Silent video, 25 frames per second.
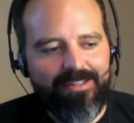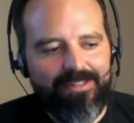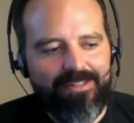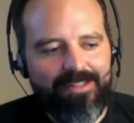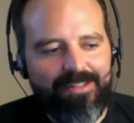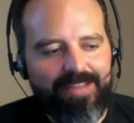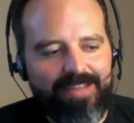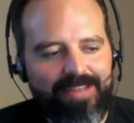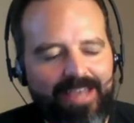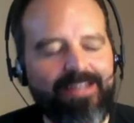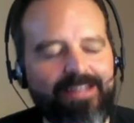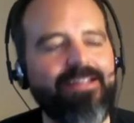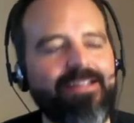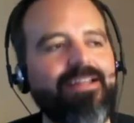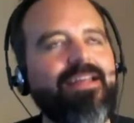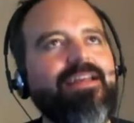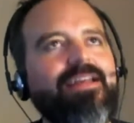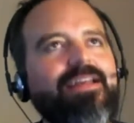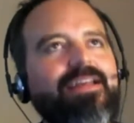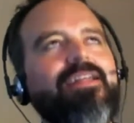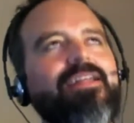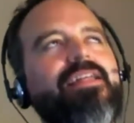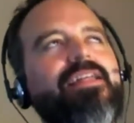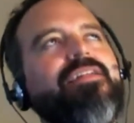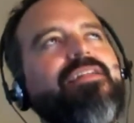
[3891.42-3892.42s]

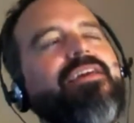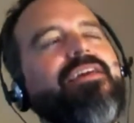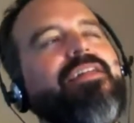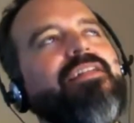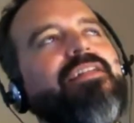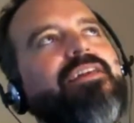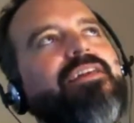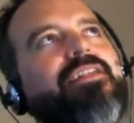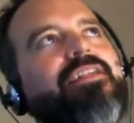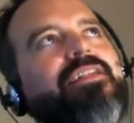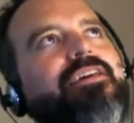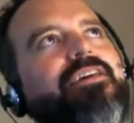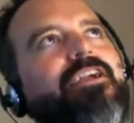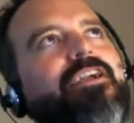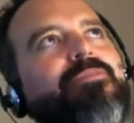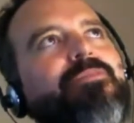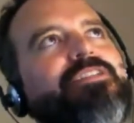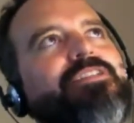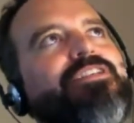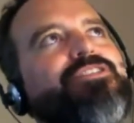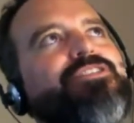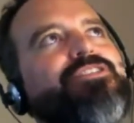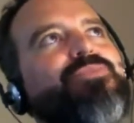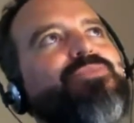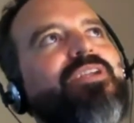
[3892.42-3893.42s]
it
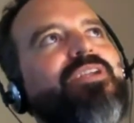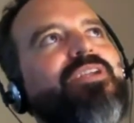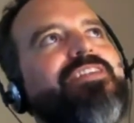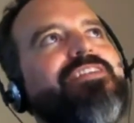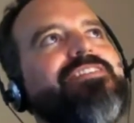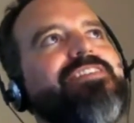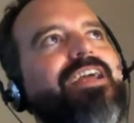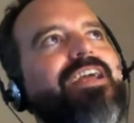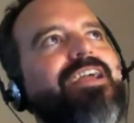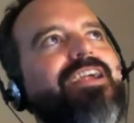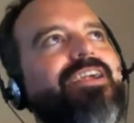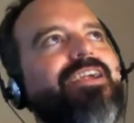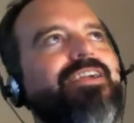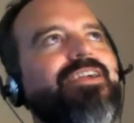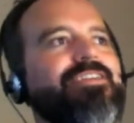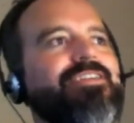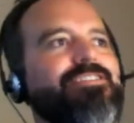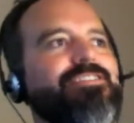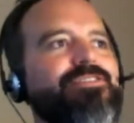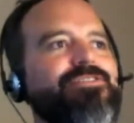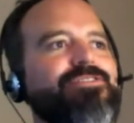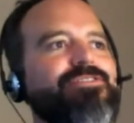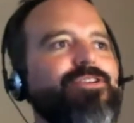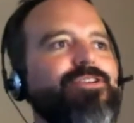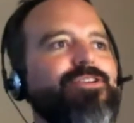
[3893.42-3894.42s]
almost, there's one of these
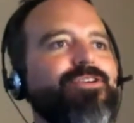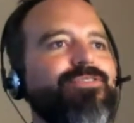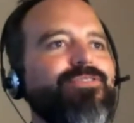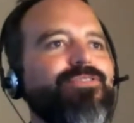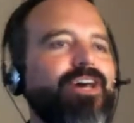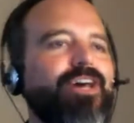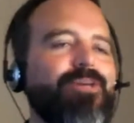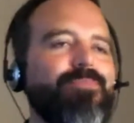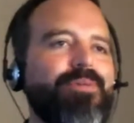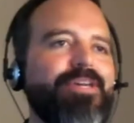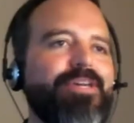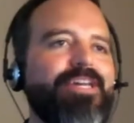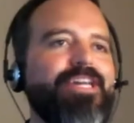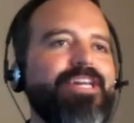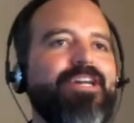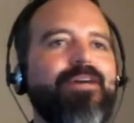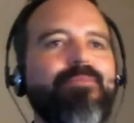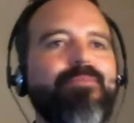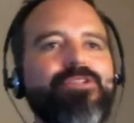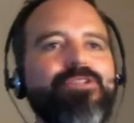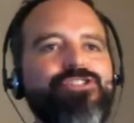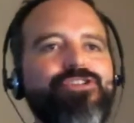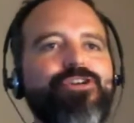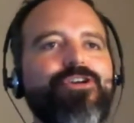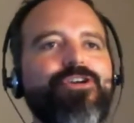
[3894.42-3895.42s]
areas of sort of like being a
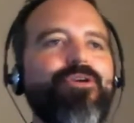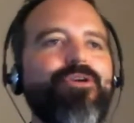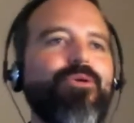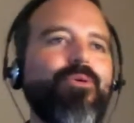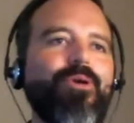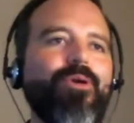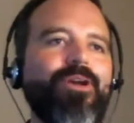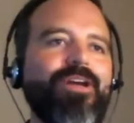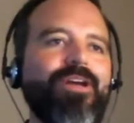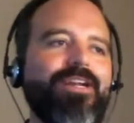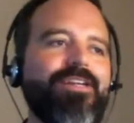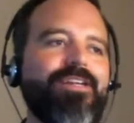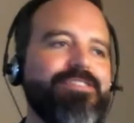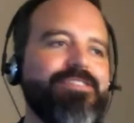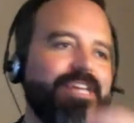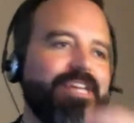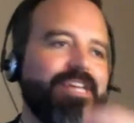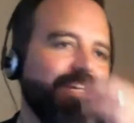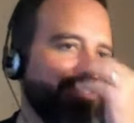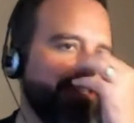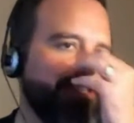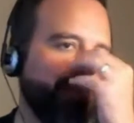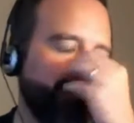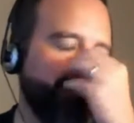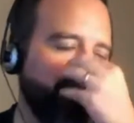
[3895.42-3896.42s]
mature
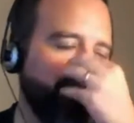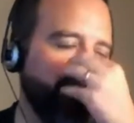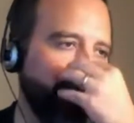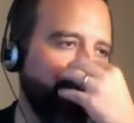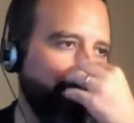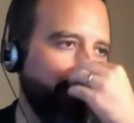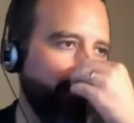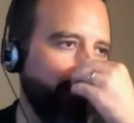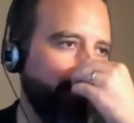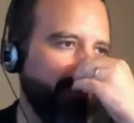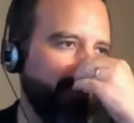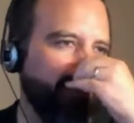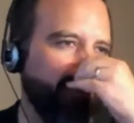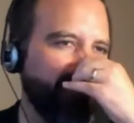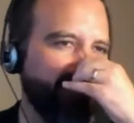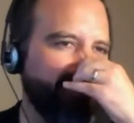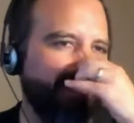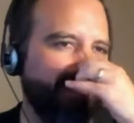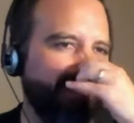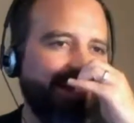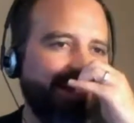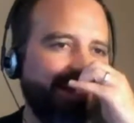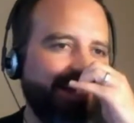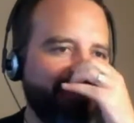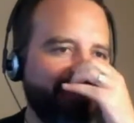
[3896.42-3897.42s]
organization that you hear
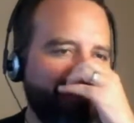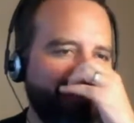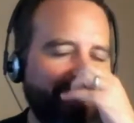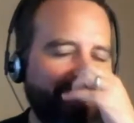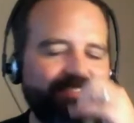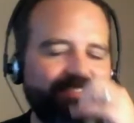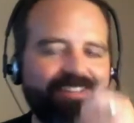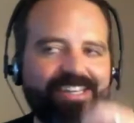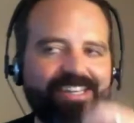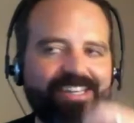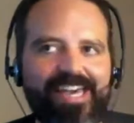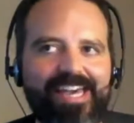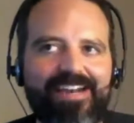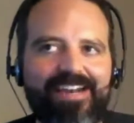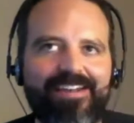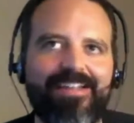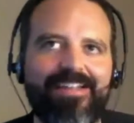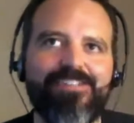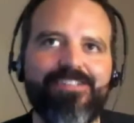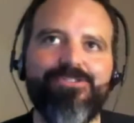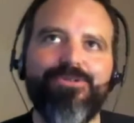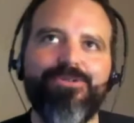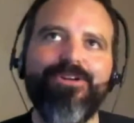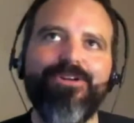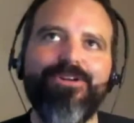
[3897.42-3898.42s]
time and time again, and
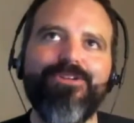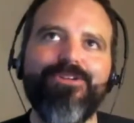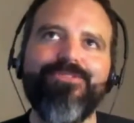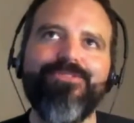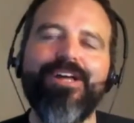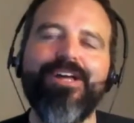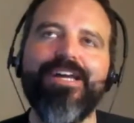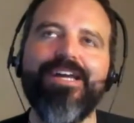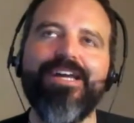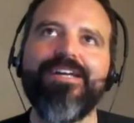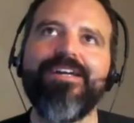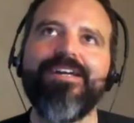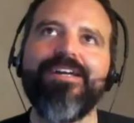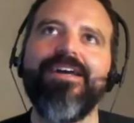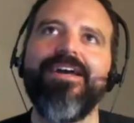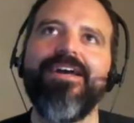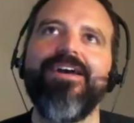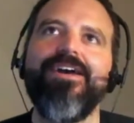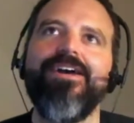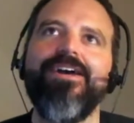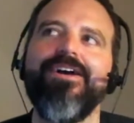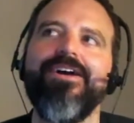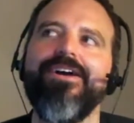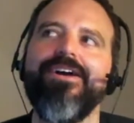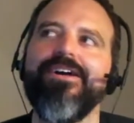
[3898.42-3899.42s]
that's sort of like
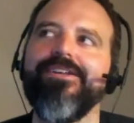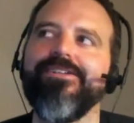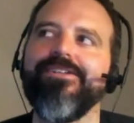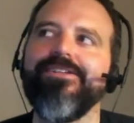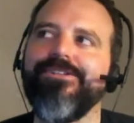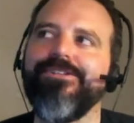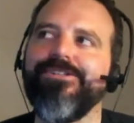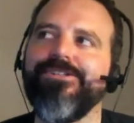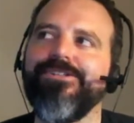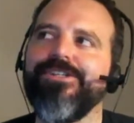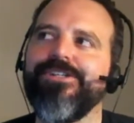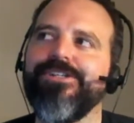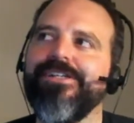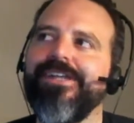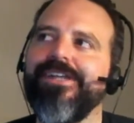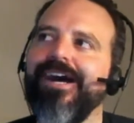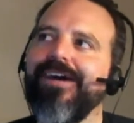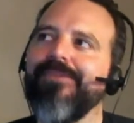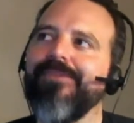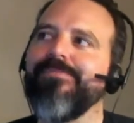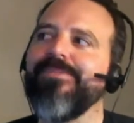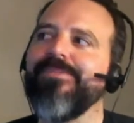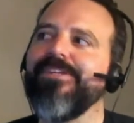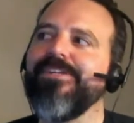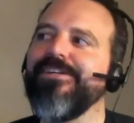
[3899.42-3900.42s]
you should
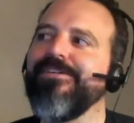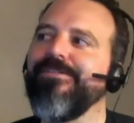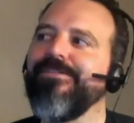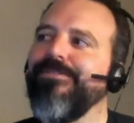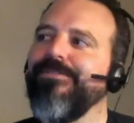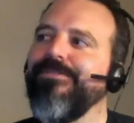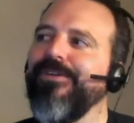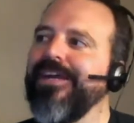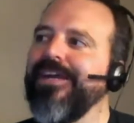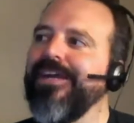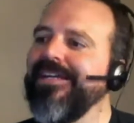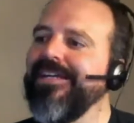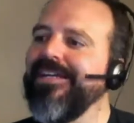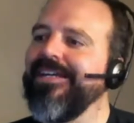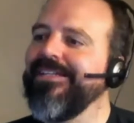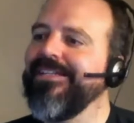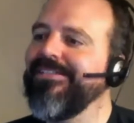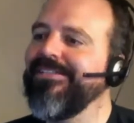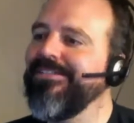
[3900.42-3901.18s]
not be afraid